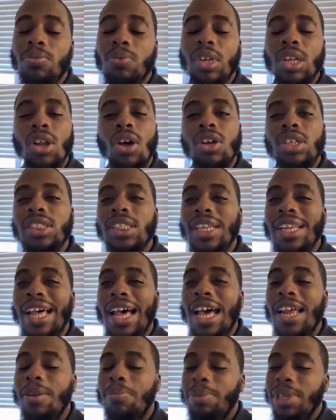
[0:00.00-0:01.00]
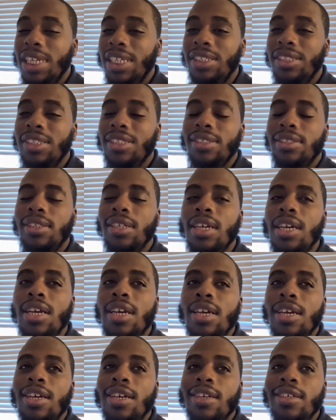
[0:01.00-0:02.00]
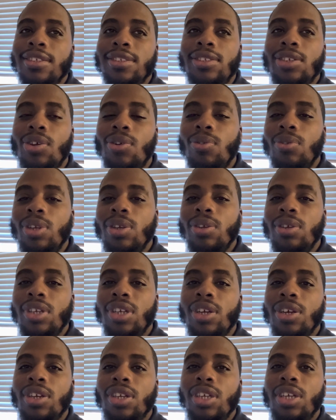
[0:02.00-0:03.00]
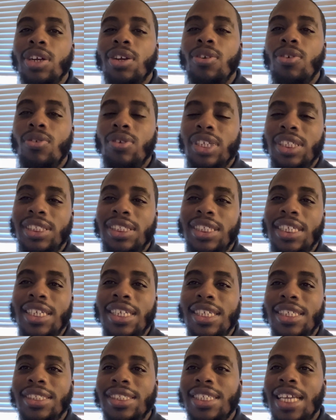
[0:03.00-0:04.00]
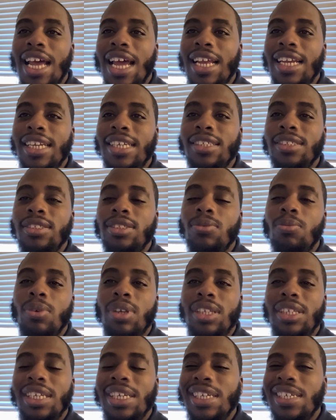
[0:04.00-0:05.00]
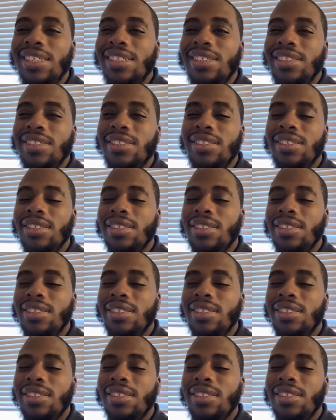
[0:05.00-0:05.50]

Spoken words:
We lost a lot of pieces. So you're going to see these signings with these